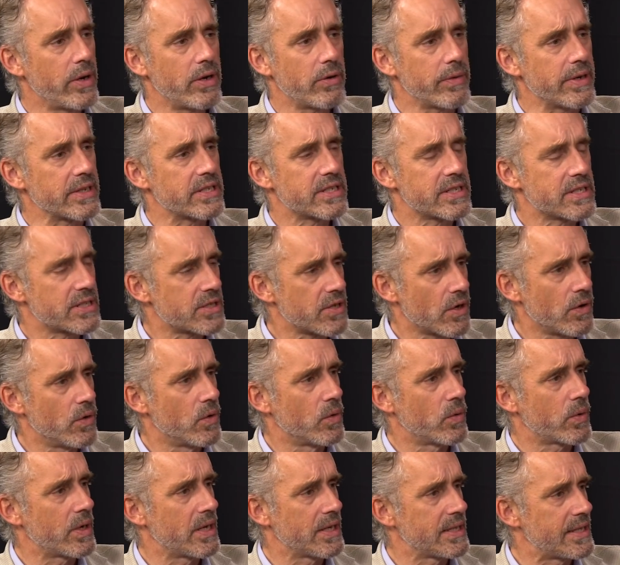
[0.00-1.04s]
Twitter is
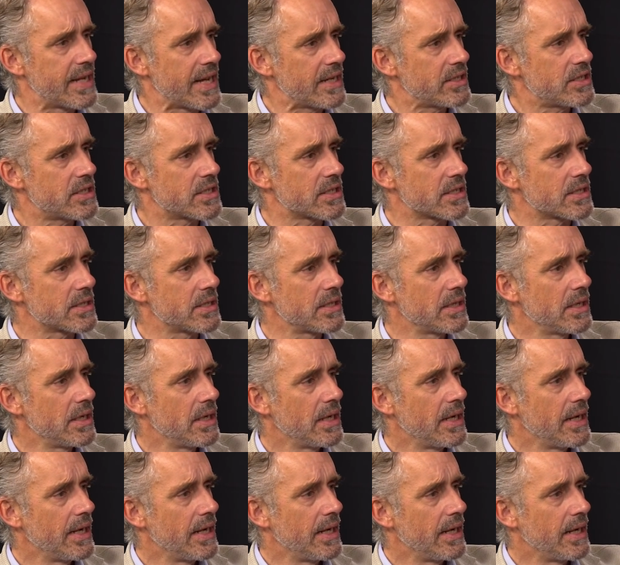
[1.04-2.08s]
so contentious.
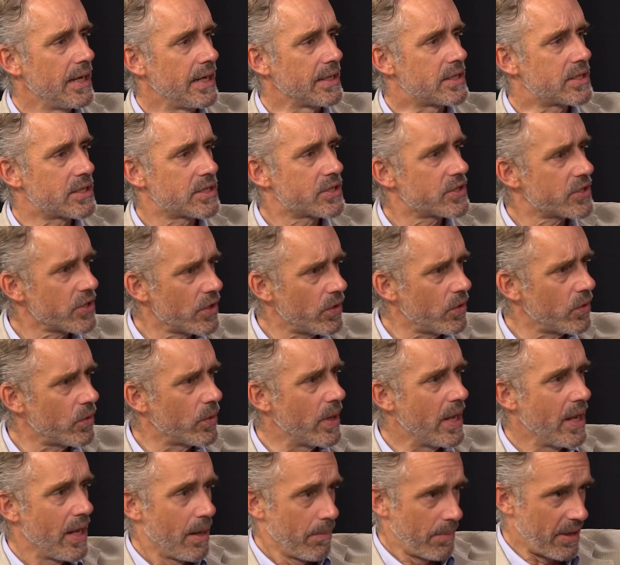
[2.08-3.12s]
It's
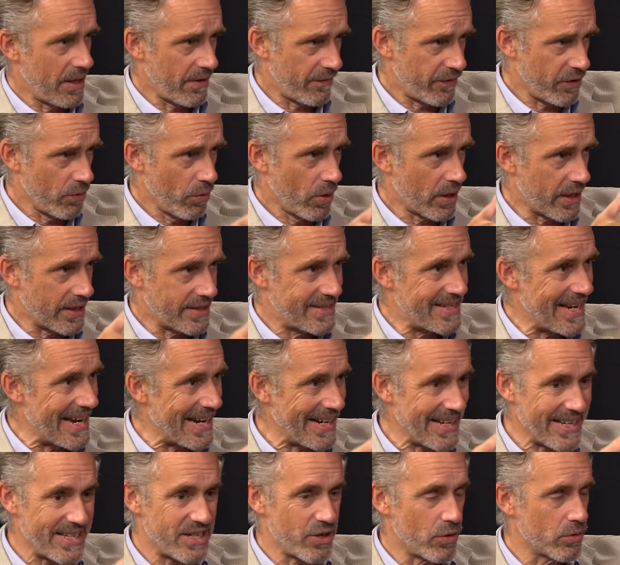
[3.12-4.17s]
so I mean, if you want a
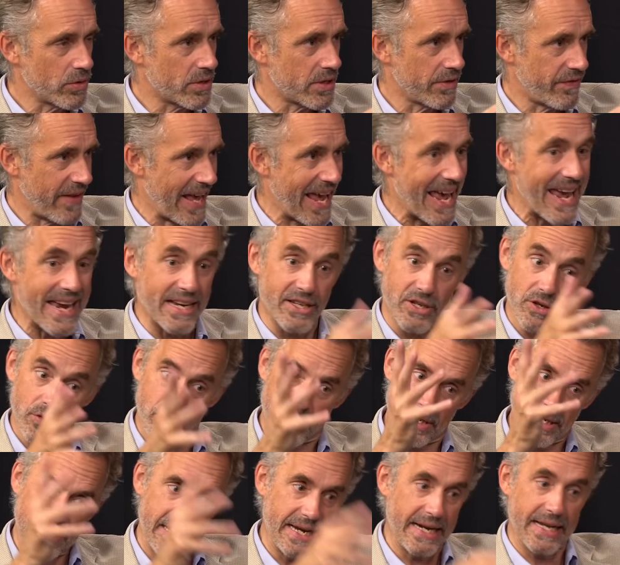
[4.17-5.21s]
daily dose of hate, you
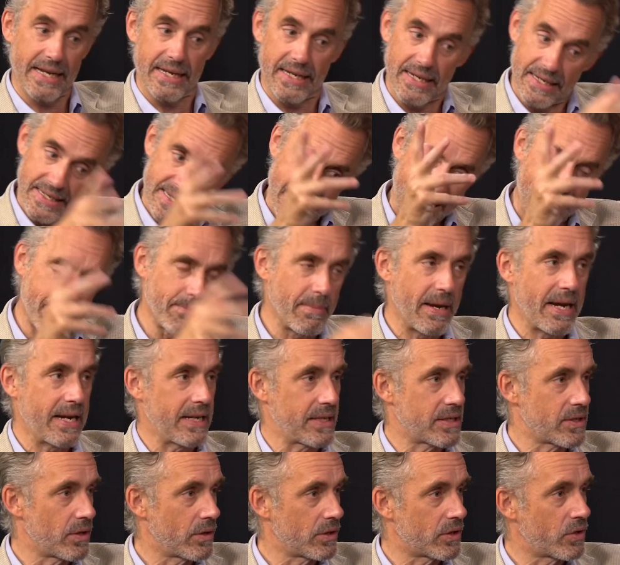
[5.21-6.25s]
can get it in ten
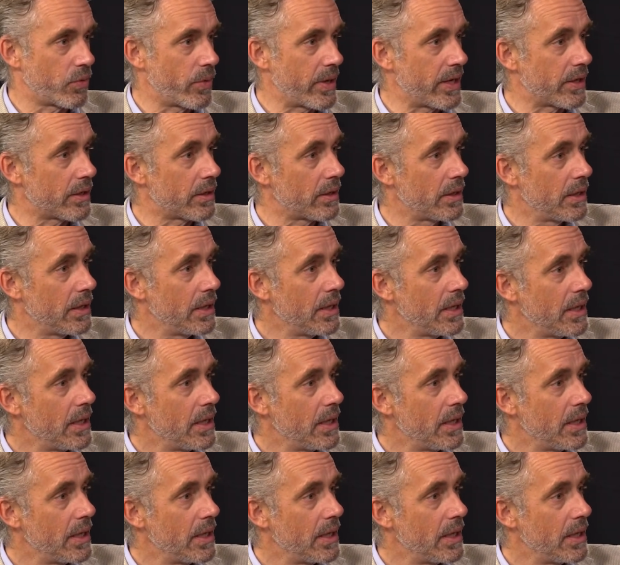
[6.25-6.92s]
minutes on Twitter.